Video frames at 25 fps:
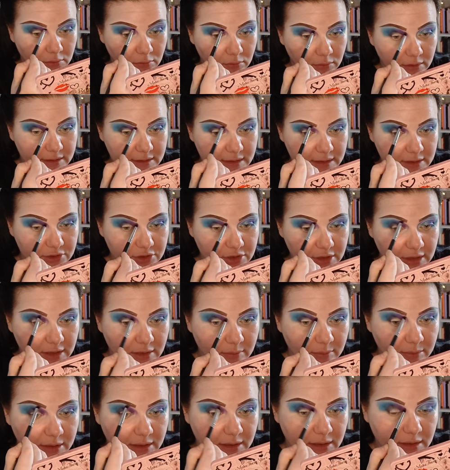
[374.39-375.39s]
what is it,
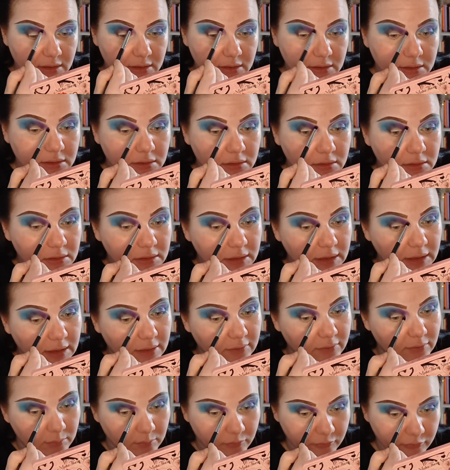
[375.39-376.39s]
Jelly Bean
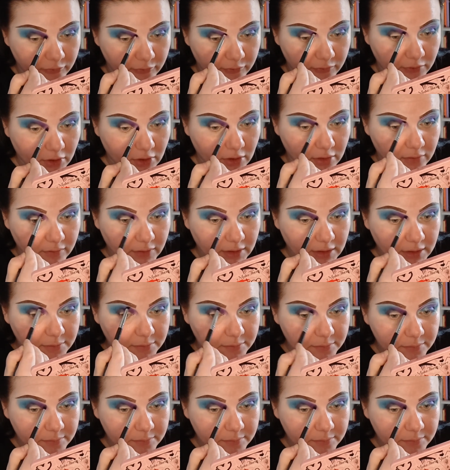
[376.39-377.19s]
even further.